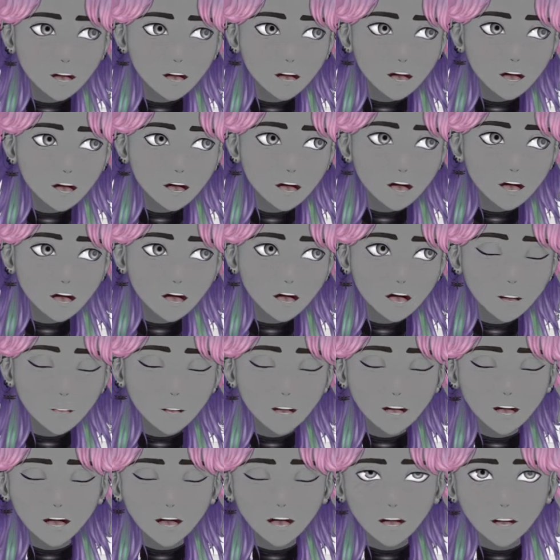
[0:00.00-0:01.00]
I'm very
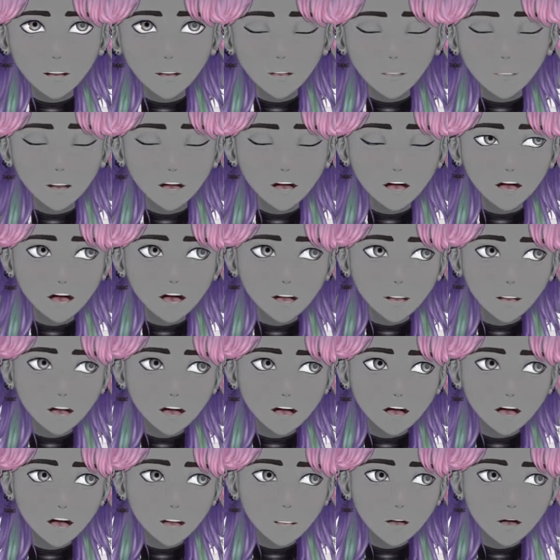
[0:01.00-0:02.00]
sorry about like
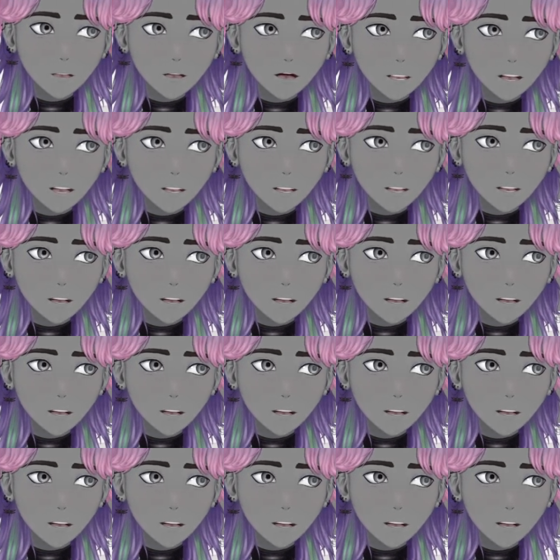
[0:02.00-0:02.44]
not